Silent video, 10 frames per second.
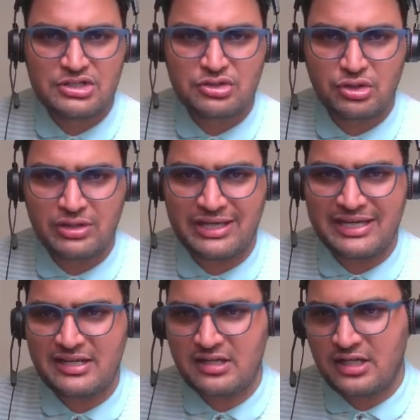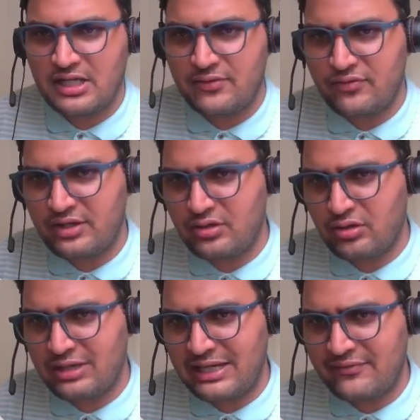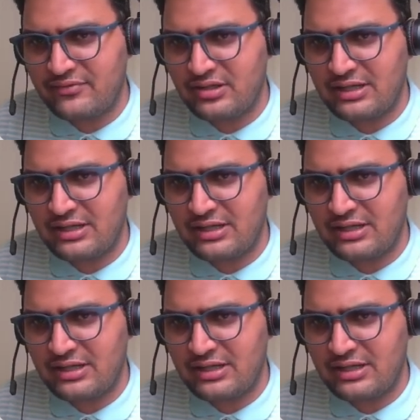So here if we go left